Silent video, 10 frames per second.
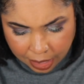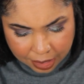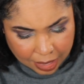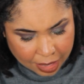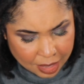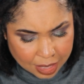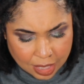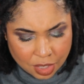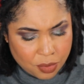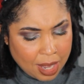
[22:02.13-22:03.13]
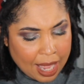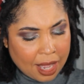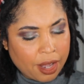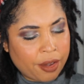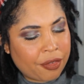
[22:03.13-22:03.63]
And then again, you
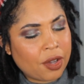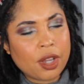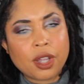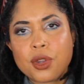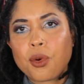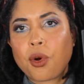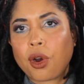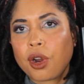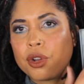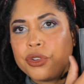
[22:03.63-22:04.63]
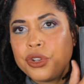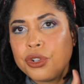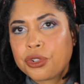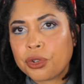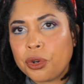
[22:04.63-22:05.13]
have your
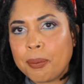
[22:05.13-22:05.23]
neutral